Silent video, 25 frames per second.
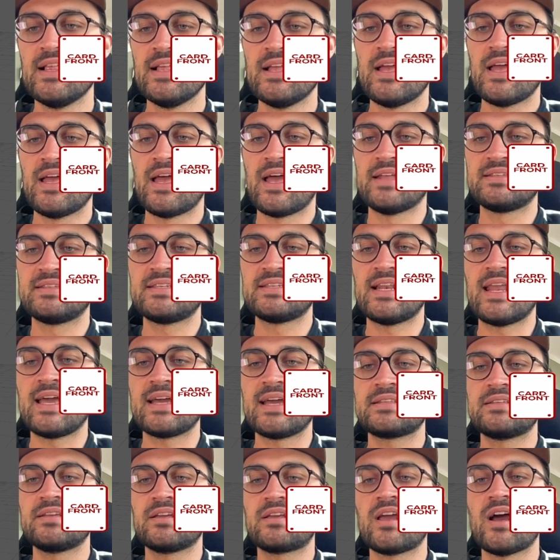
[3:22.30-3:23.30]
and
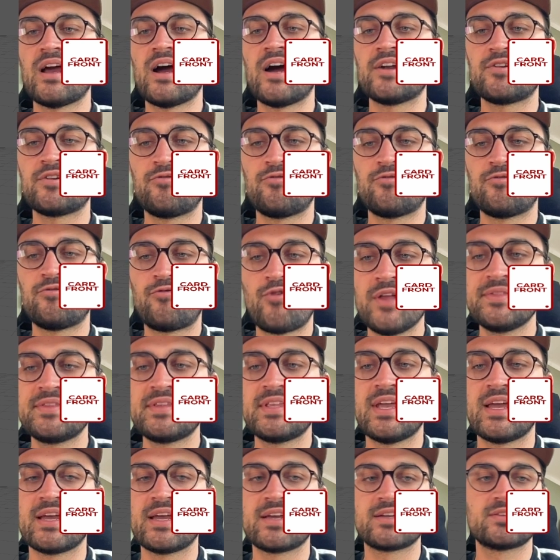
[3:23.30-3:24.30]
select the card front
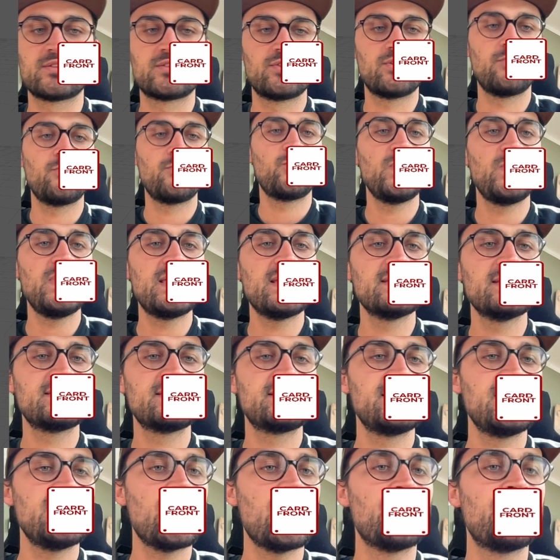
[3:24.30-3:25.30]
texture, we can
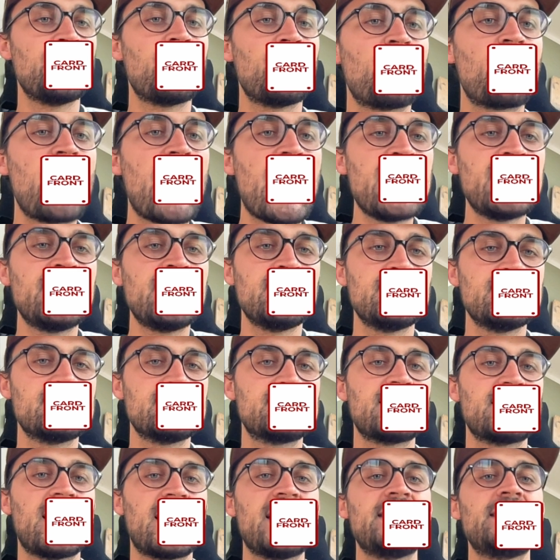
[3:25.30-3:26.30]
see on the right hand
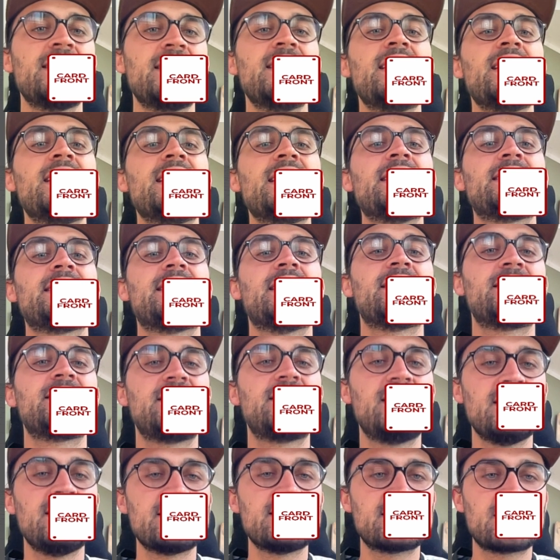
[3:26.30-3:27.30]
side
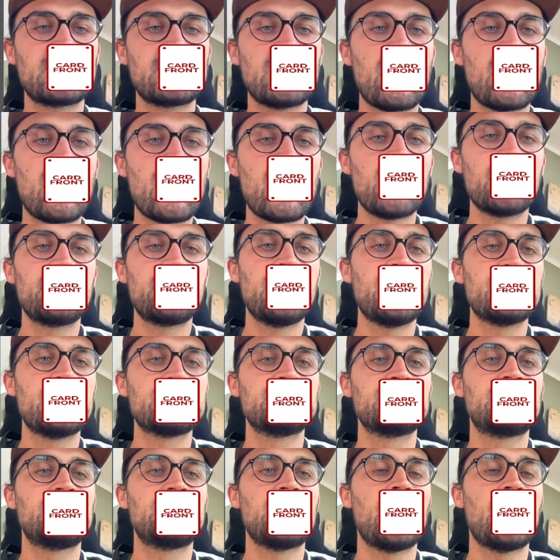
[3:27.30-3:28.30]
that this card has
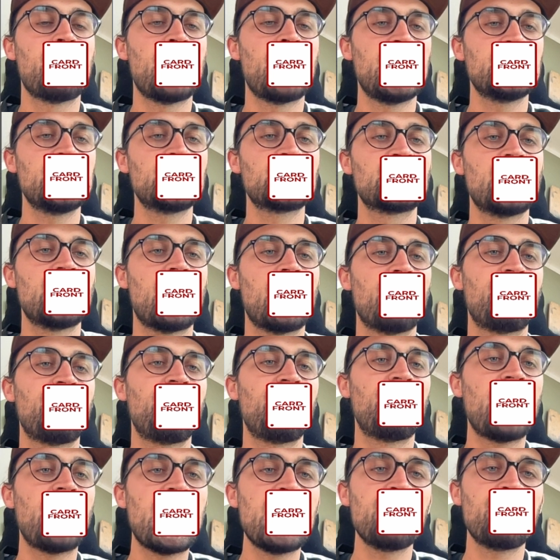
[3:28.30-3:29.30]
a dimension of
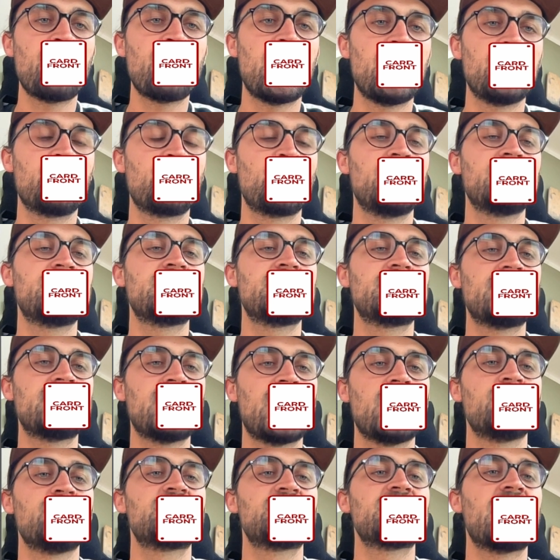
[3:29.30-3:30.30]
500
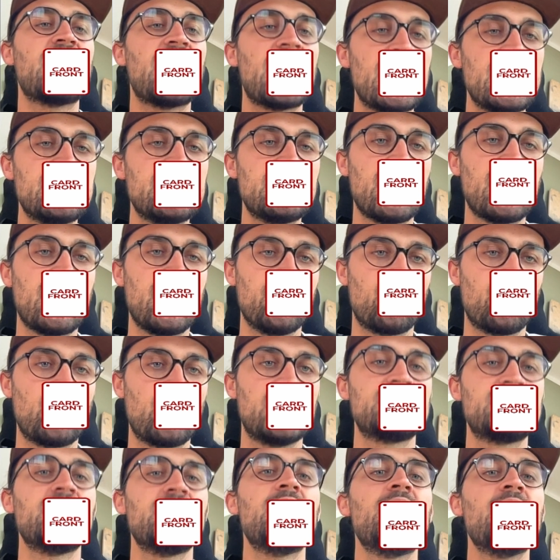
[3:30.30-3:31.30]
times
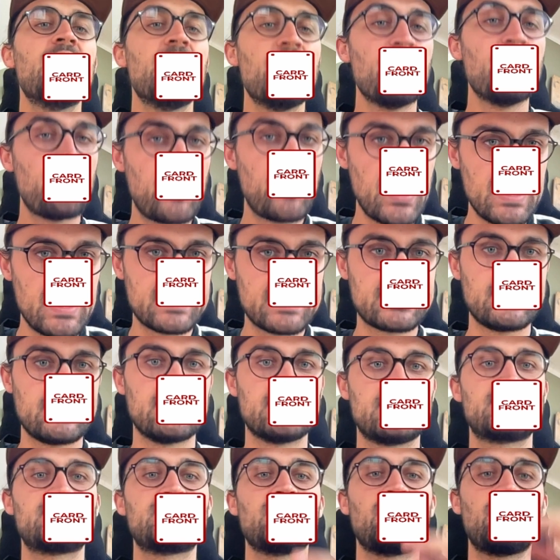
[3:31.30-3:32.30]
800
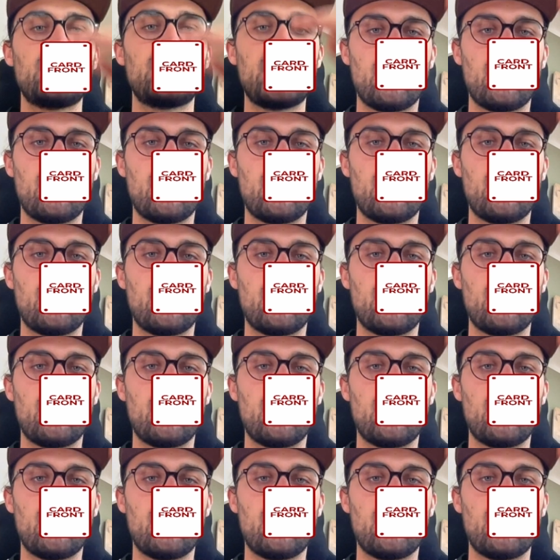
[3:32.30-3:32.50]
pixels. So yeah,